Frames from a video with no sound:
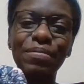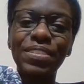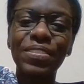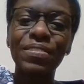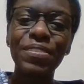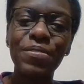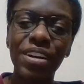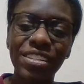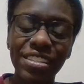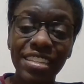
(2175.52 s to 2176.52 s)
So if you
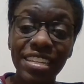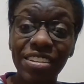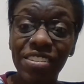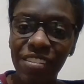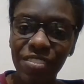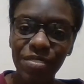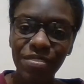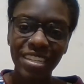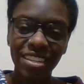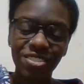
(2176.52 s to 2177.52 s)
watched the craft with
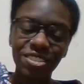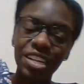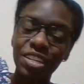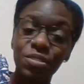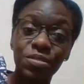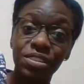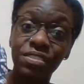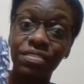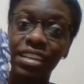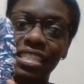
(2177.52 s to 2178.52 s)
me yesterday, you would
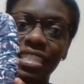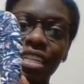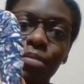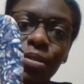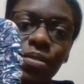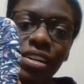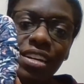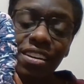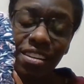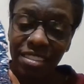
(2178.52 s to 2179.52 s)
have seen me
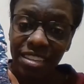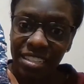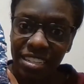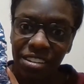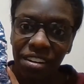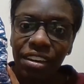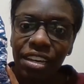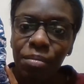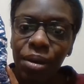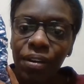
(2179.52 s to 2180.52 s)
working on this and
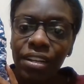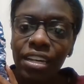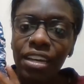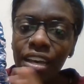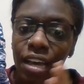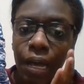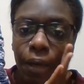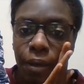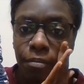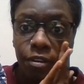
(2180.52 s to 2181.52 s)
talking about it.
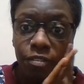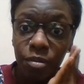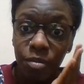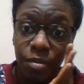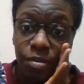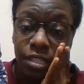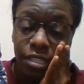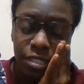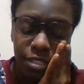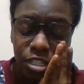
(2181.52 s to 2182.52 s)
A few people in
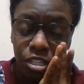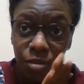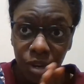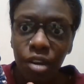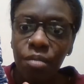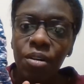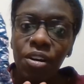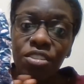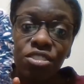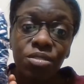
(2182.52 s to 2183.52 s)
the stitchy realm
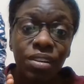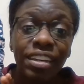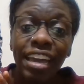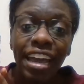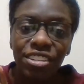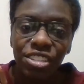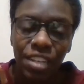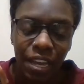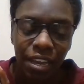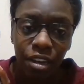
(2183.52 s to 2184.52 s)
are doing
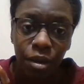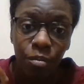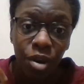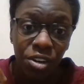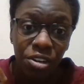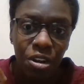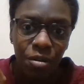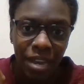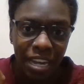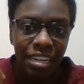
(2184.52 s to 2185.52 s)
hashtag
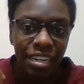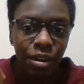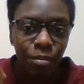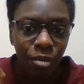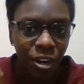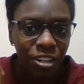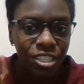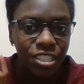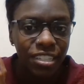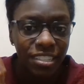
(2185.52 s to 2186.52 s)
monochromatic
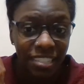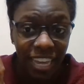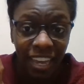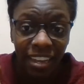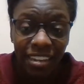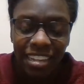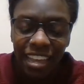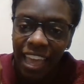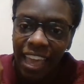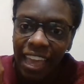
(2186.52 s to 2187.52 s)
March Sal,
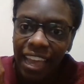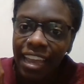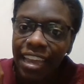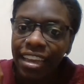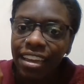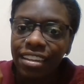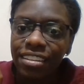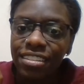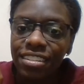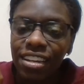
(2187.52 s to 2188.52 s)

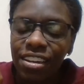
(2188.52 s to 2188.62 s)
and